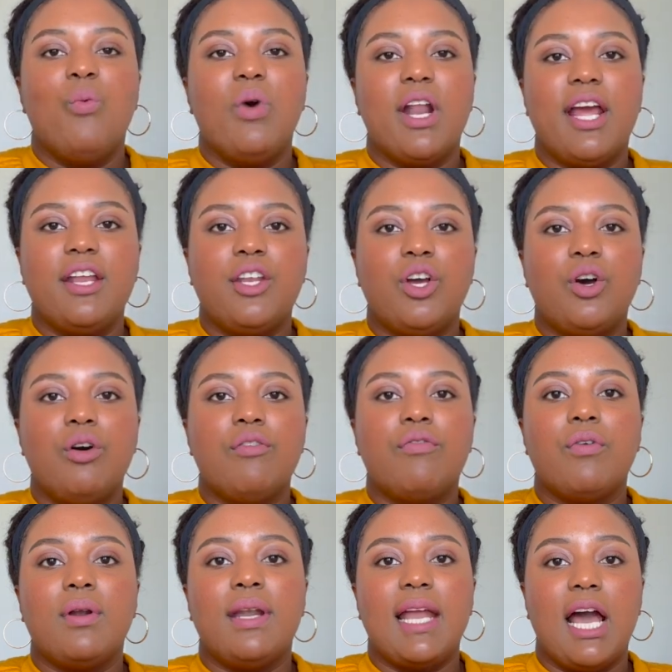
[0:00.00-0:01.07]
What I
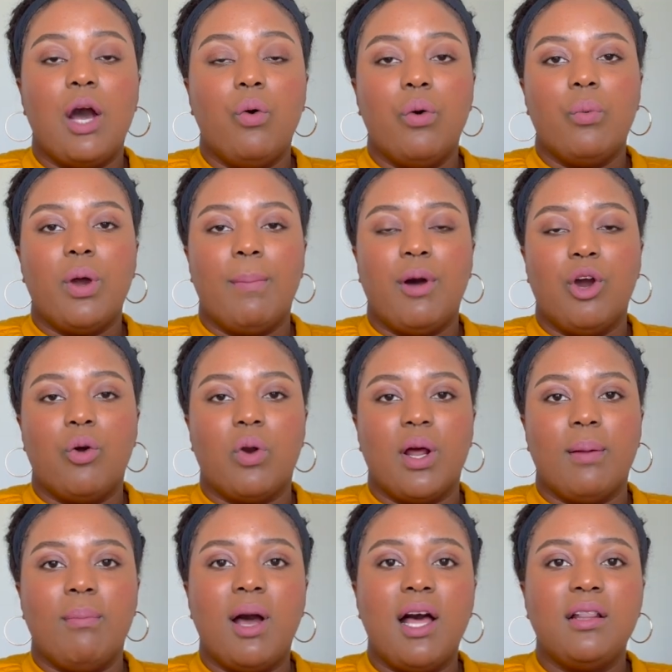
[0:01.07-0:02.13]
know now about
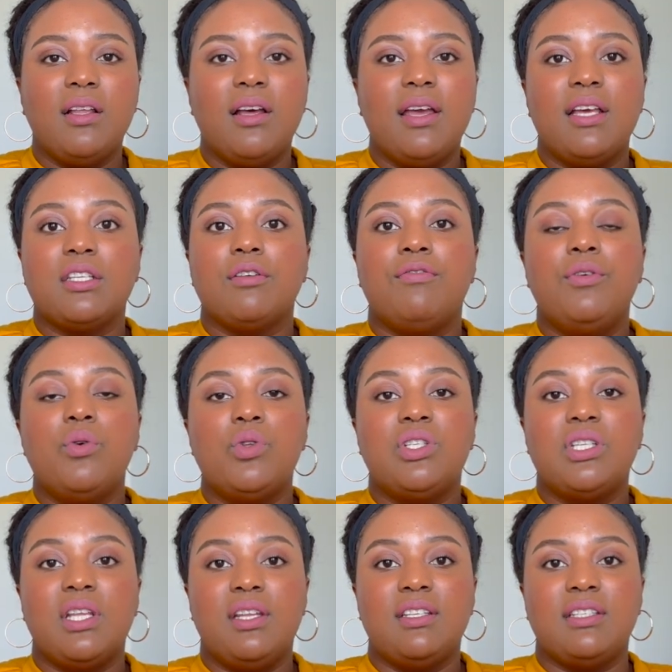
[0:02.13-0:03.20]
Guatemala is a few
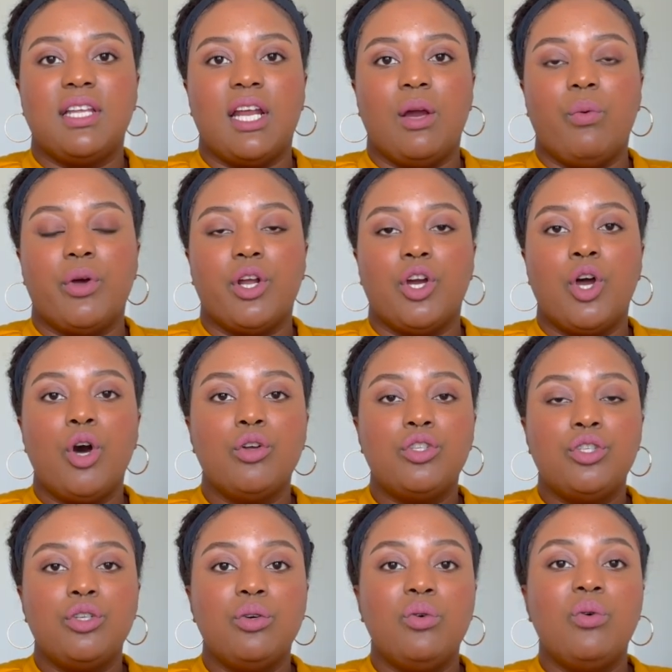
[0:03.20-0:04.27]
cities that I wanna go
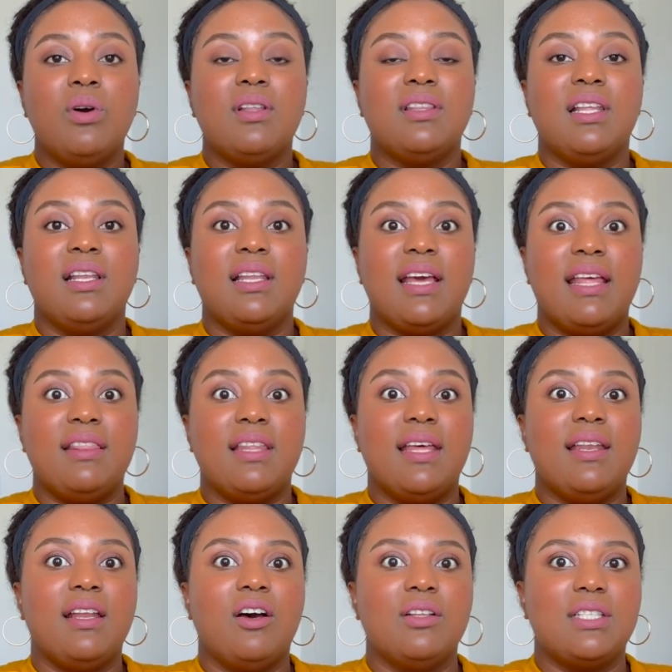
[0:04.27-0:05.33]
to, and
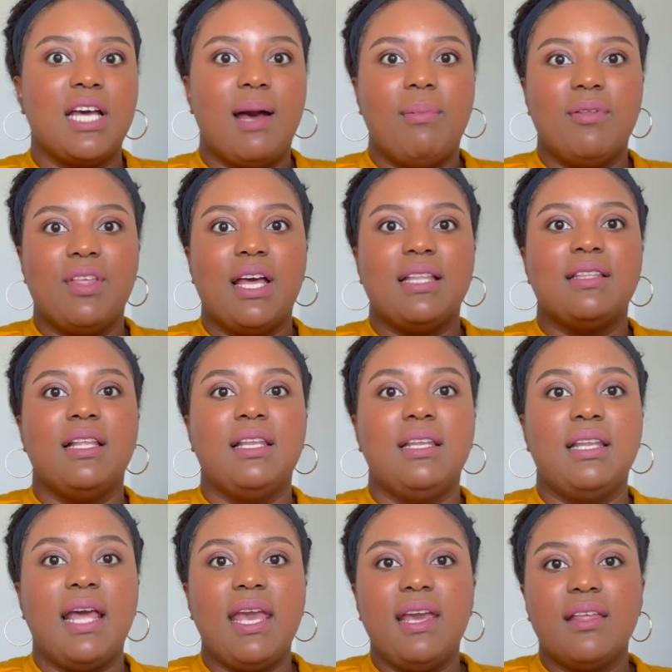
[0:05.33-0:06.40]
then on top of that, the
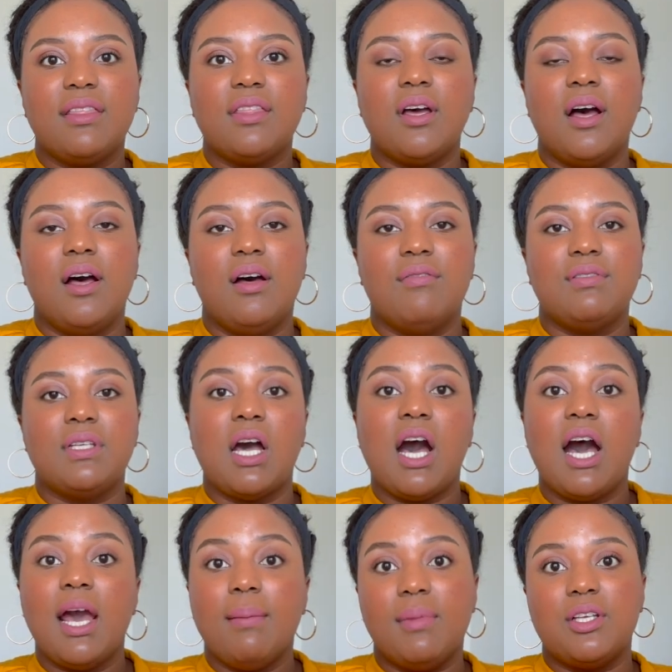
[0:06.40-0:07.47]
length of
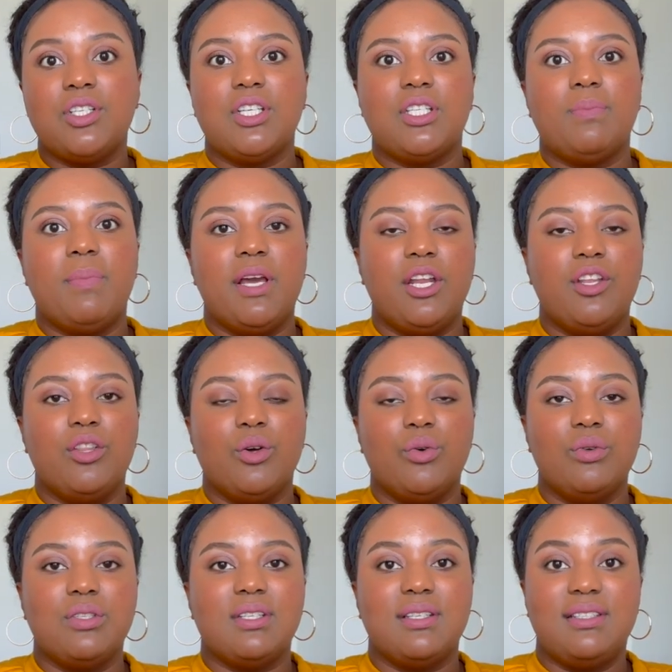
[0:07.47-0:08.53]
time I should spend in
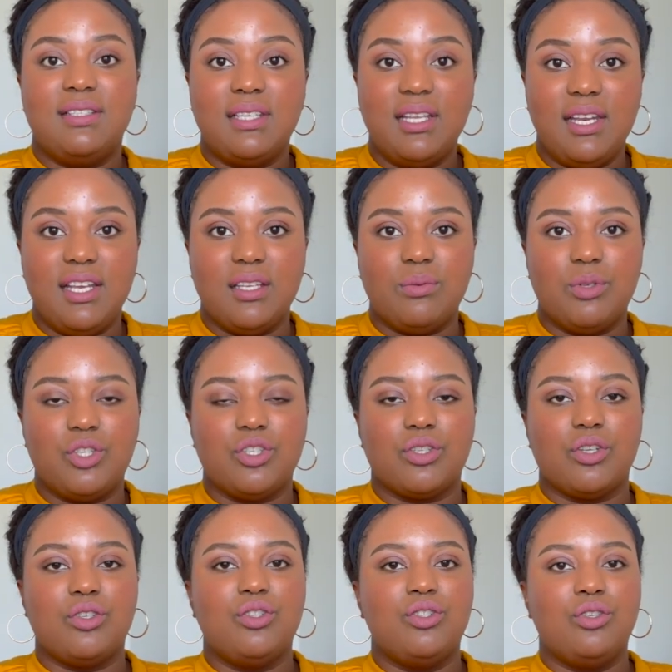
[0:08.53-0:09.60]
those cities, which
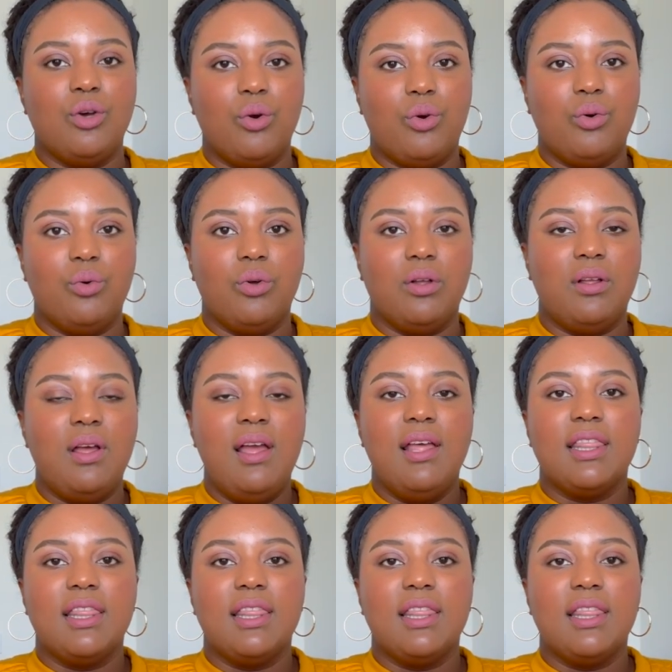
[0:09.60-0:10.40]
is so cool.